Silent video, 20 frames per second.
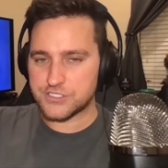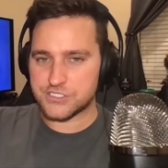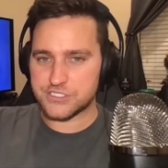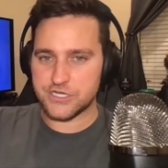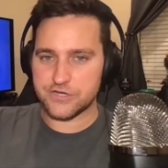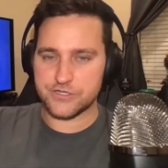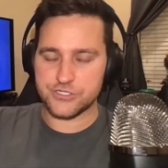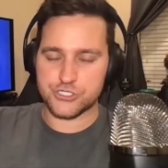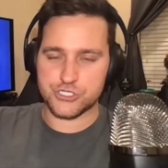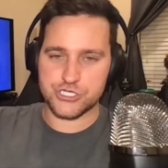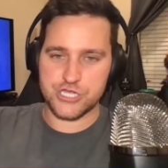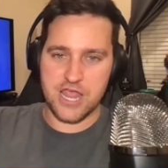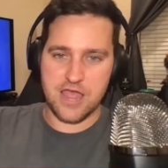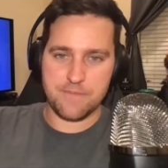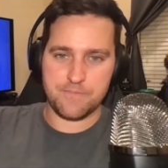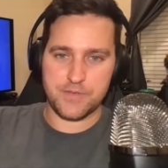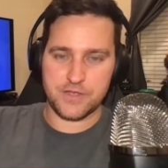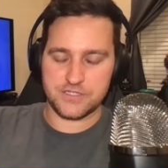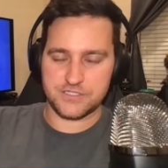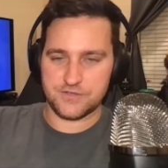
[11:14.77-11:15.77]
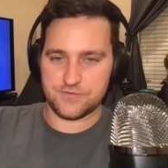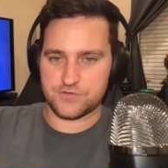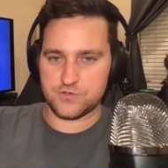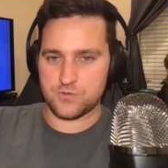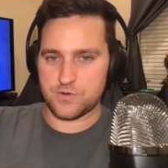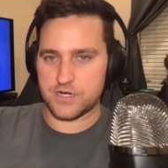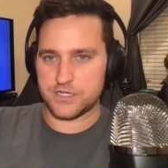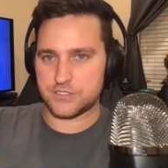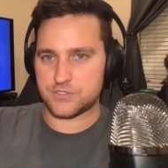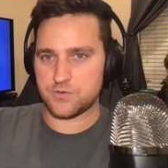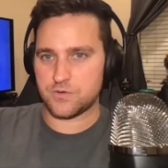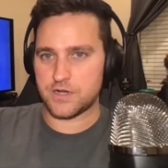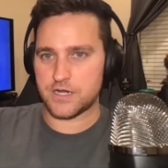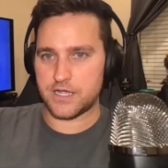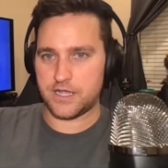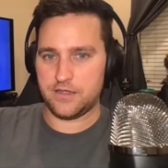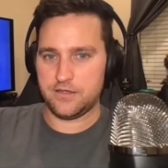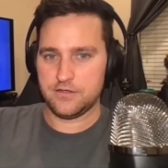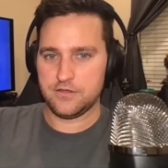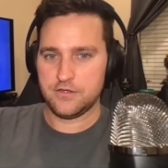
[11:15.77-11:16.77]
Series champions of 2020,